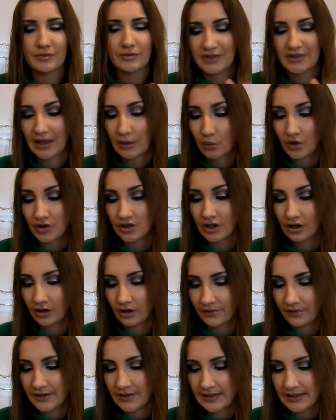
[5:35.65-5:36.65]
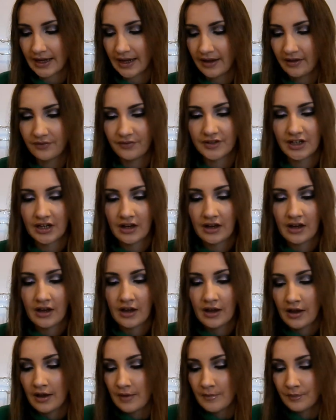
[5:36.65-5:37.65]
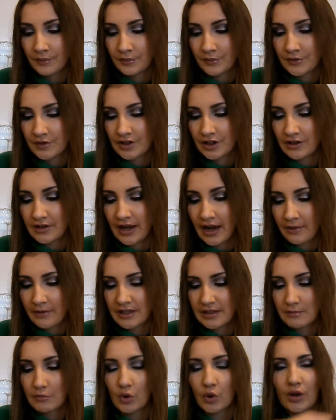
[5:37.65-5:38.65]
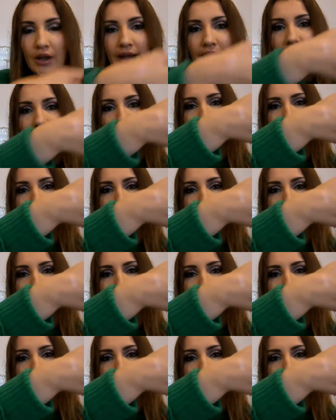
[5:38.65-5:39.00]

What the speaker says: because there wasn't a lot of this left. So now it's more like a